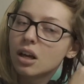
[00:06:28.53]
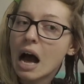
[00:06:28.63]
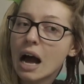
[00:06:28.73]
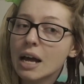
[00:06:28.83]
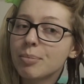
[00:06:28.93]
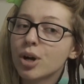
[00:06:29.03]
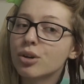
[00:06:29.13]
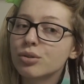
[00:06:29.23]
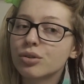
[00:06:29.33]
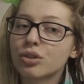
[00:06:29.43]
I
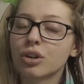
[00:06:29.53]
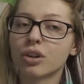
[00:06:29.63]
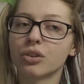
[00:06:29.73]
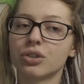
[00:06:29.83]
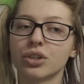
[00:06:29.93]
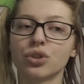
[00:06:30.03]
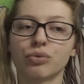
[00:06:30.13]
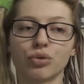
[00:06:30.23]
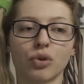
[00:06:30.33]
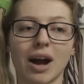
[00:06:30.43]
post such a
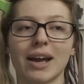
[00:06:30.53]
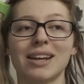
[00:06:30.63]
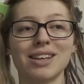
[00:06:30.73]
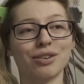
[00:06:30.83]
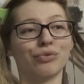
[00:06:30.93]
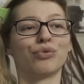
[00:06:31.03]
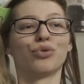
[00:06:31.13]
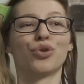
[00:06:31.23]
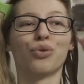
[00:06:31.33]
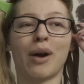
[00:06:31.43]
variety of
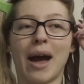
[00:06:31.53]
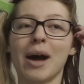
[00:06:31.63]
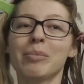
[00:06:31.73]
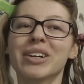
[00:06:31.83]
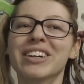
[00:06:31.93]
crap.